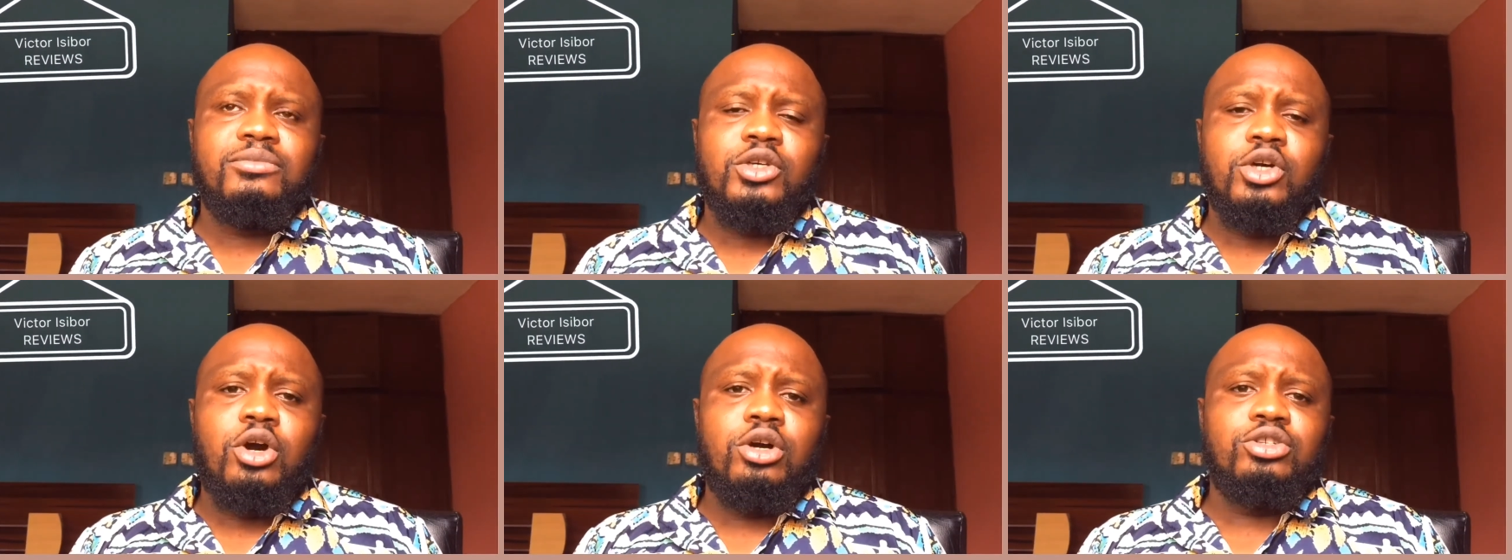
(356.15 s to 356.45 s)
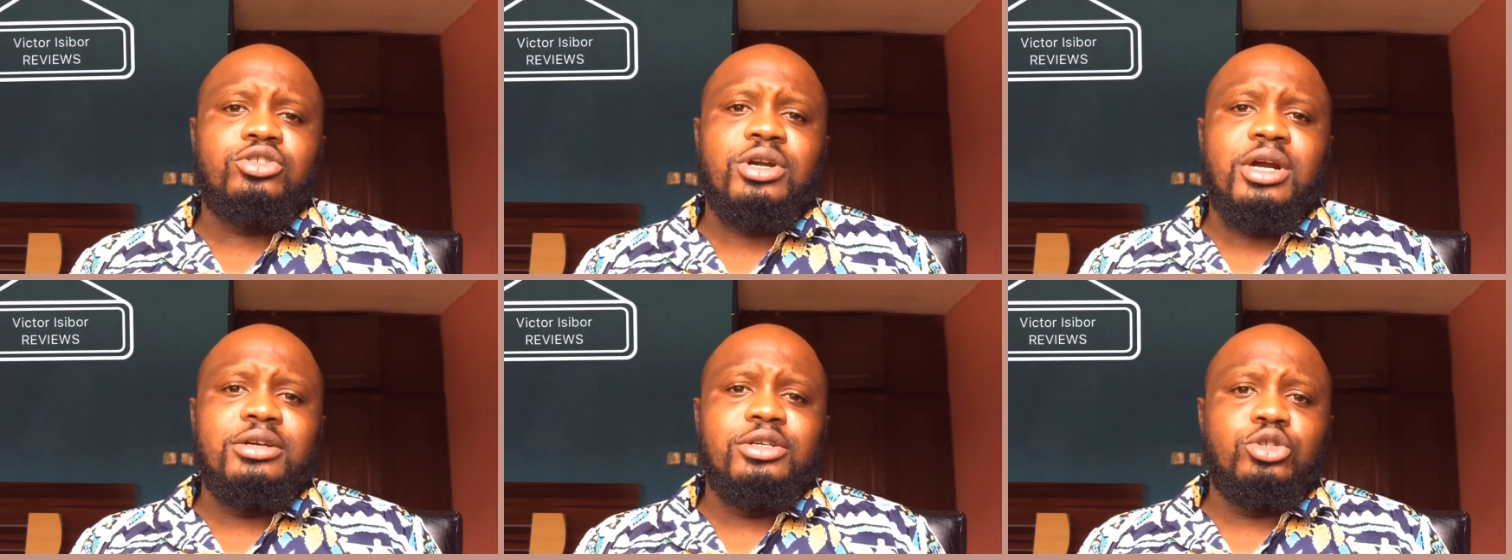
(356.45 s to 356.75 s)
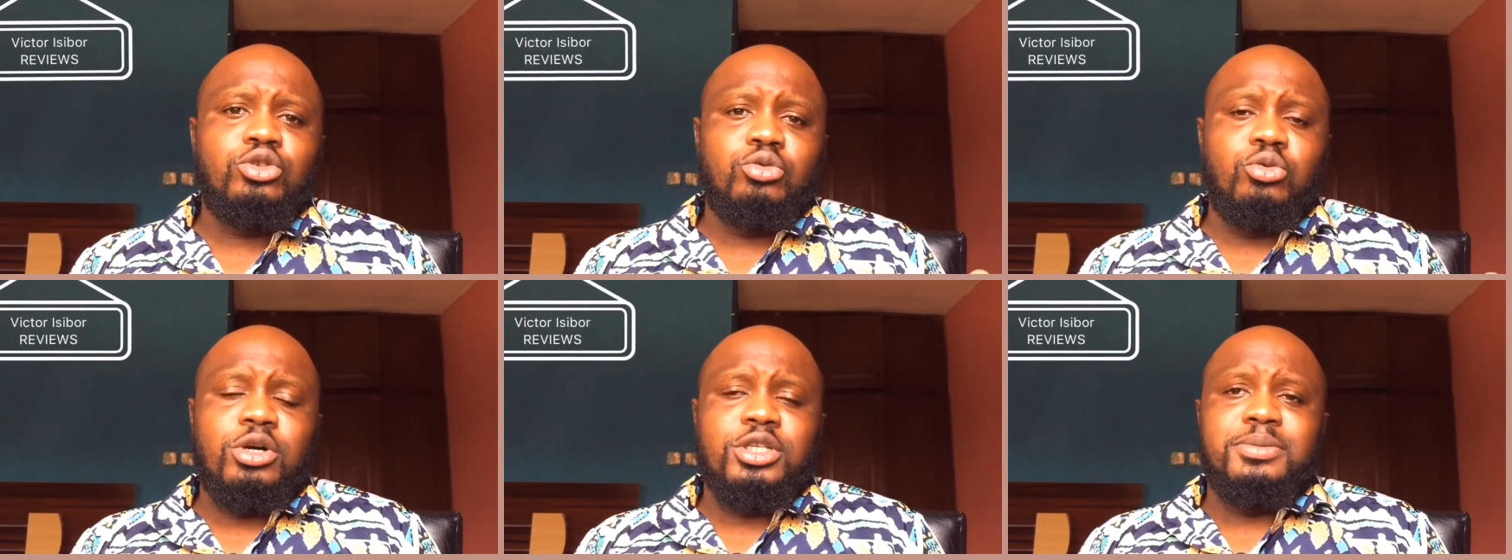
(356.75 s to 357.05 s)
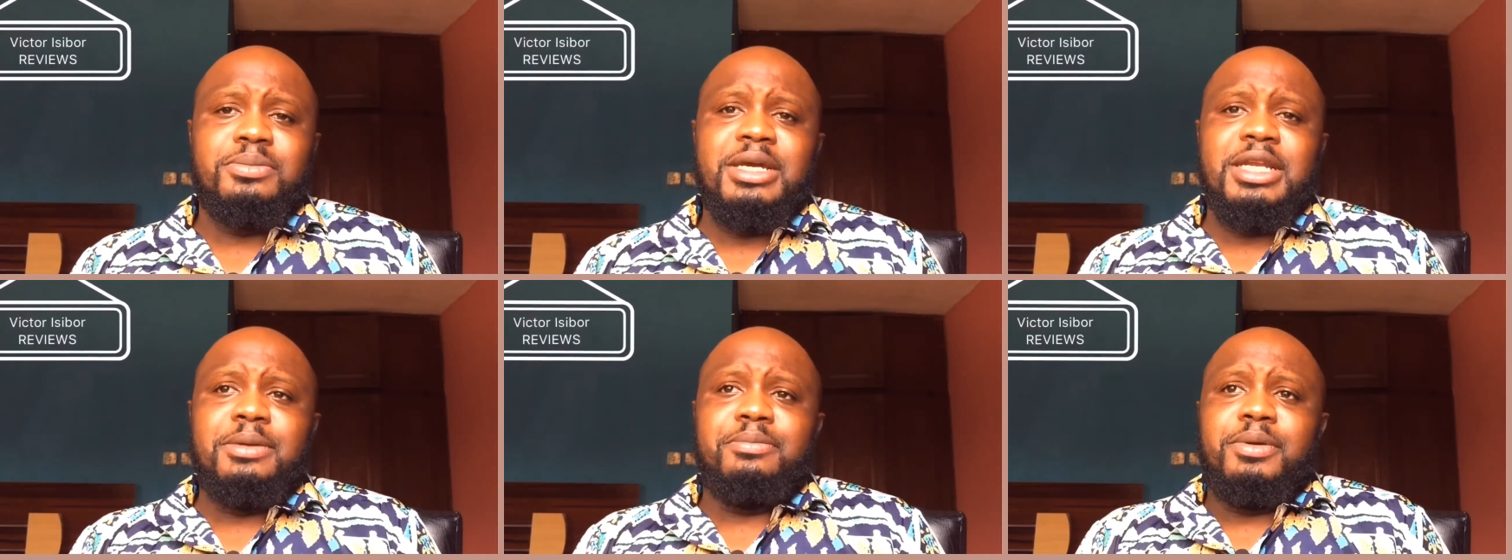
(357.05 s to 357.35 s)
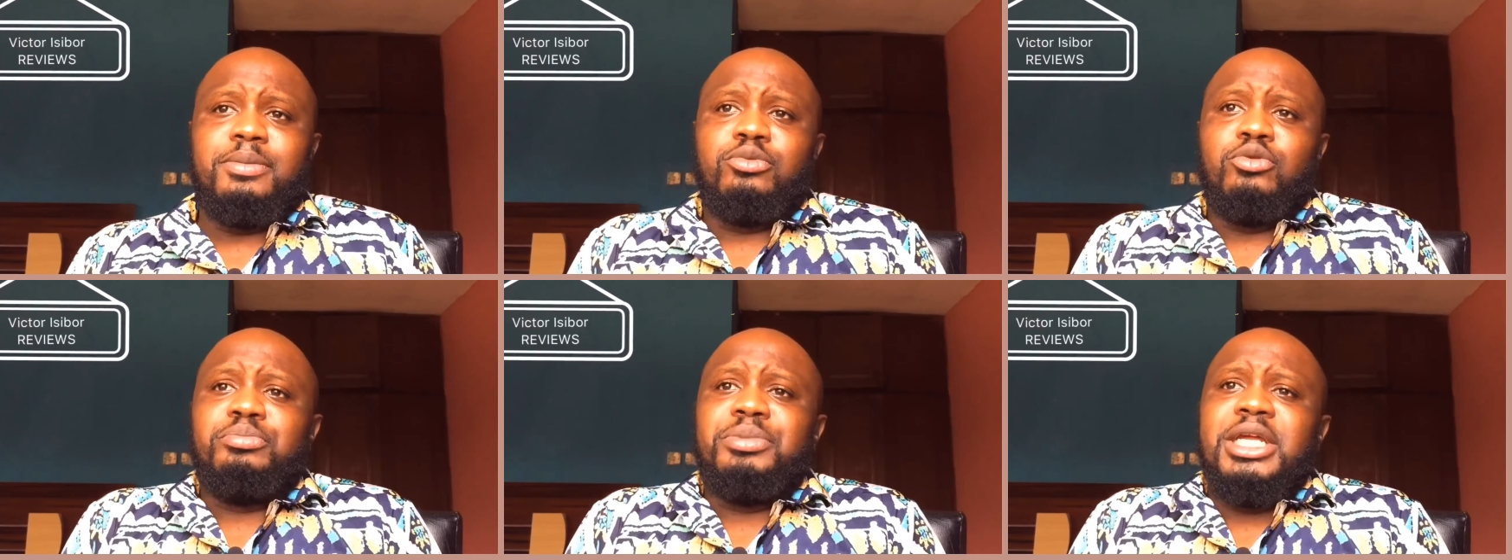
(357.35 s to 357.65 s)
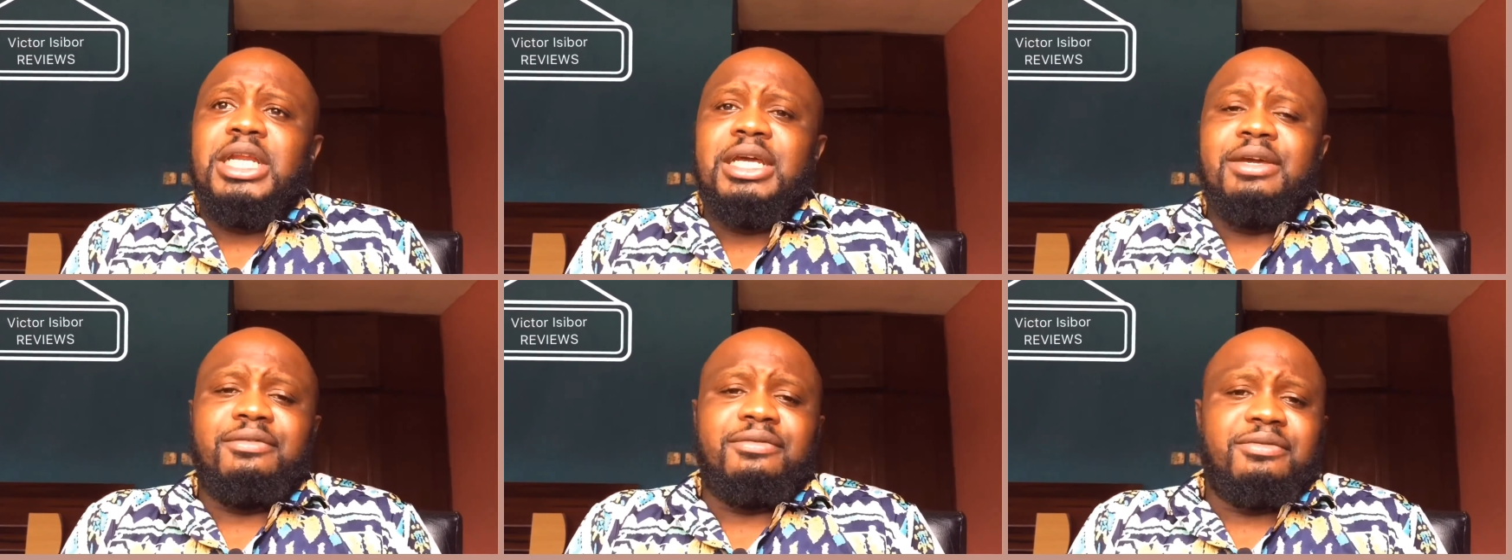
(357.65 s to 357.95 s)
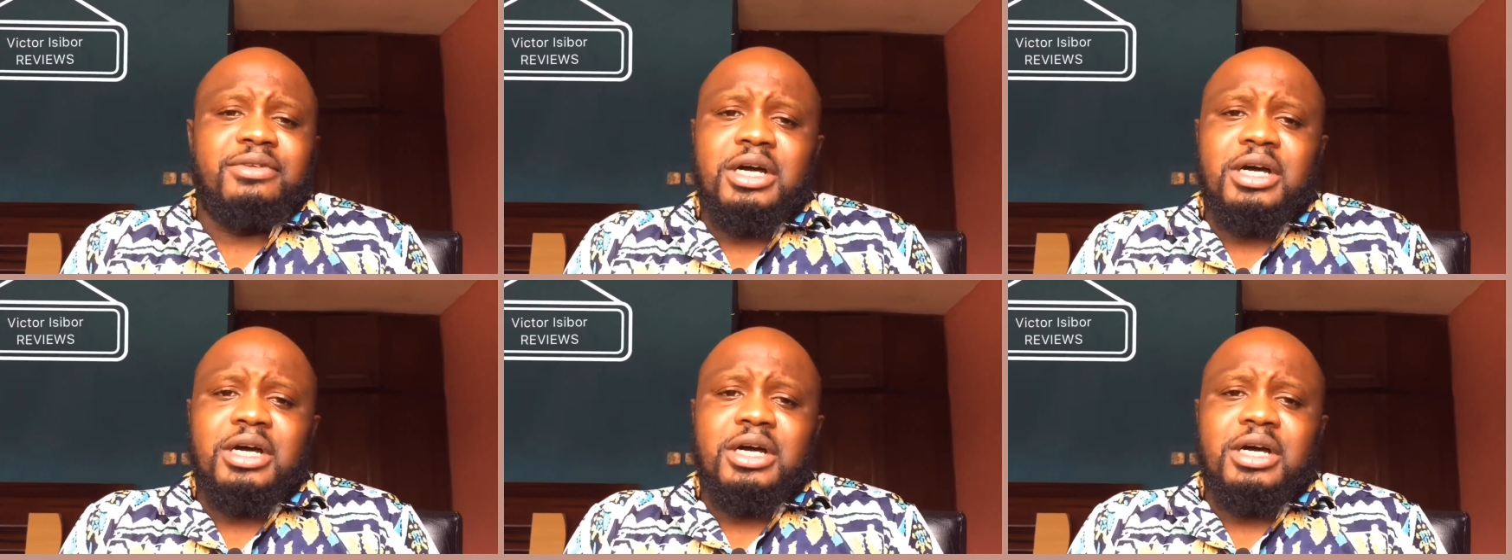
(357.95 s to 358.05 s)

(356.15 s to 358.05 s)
contrary to what many people believe,